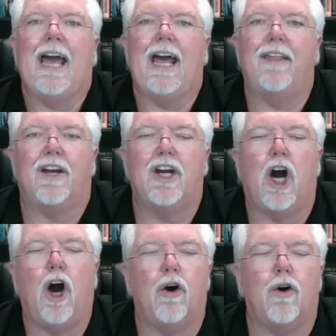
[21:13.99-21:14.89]
and the
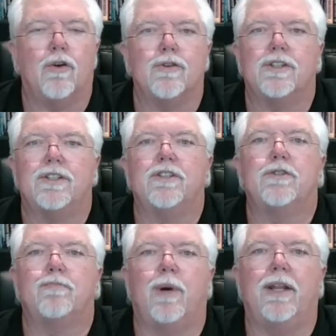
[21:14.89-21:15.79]
cause to
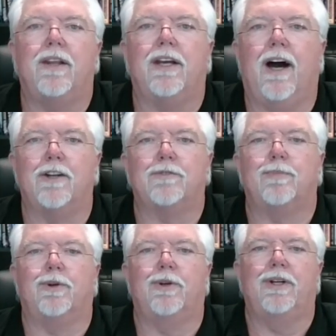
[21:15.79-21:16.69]
spread the
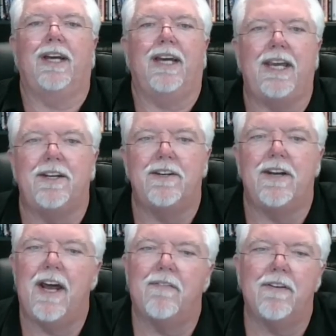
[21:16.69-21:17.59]
gospel, he
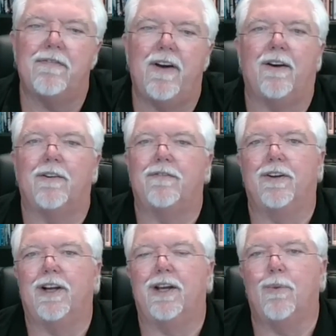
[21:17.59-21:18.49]
never felt
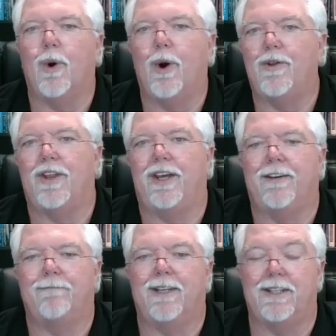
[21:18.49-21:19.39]
fully worthy,
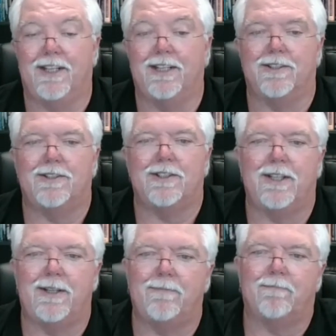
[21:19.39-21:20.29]
it doesn't
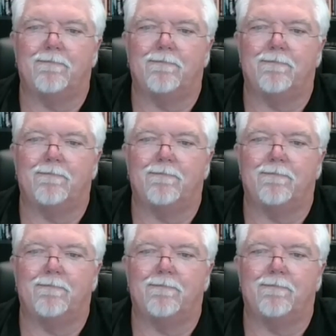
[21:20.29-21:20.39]
seem.